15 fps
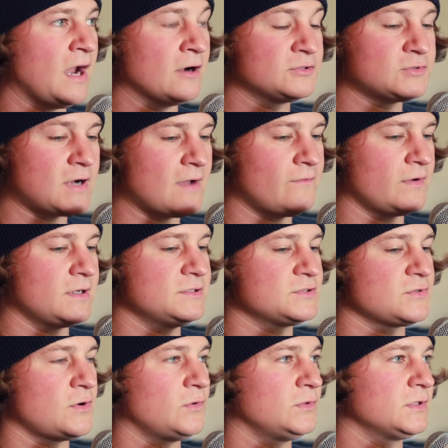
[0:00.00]
air traffic
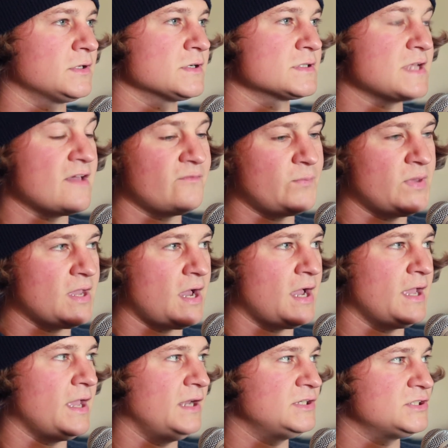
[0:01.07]
controllers,
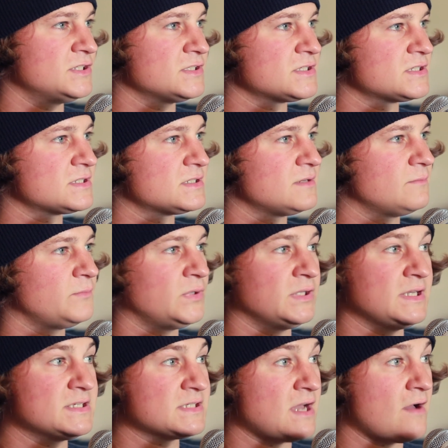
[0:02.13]
FBI agents,
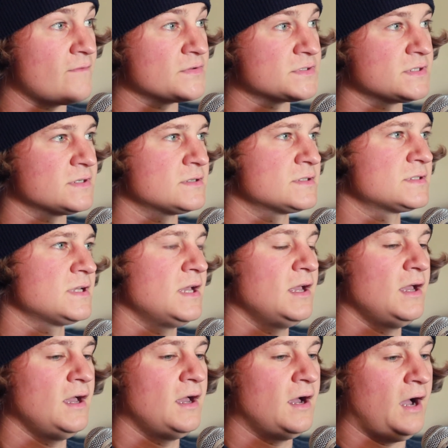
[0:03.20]
police officers.
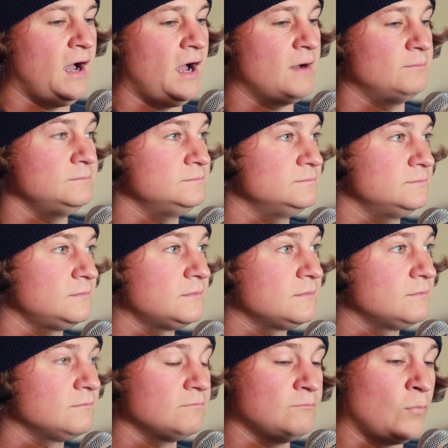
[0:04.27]

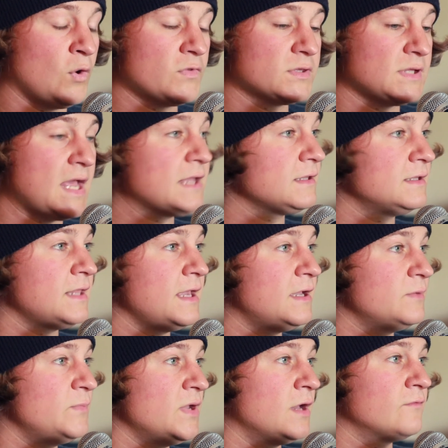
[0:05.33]
More than likely, they
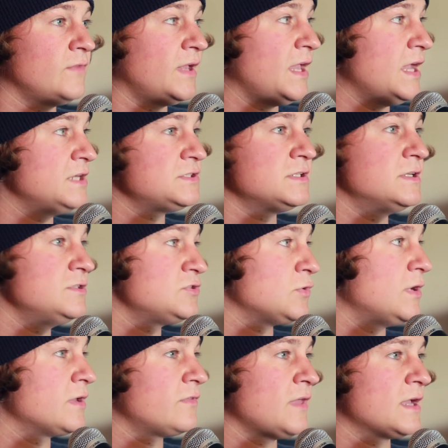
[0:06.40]
could be on vacation
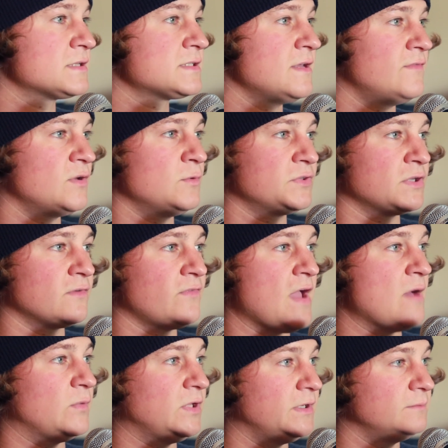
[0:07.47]
enjoying Thanksgiving with their
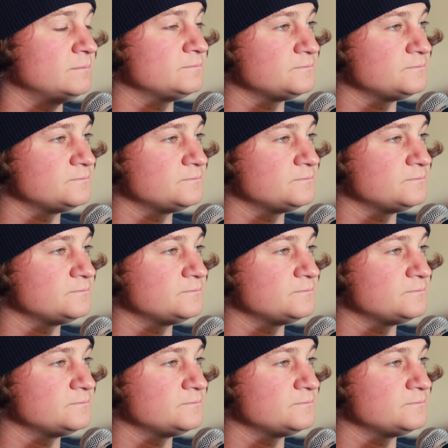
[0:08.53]
family.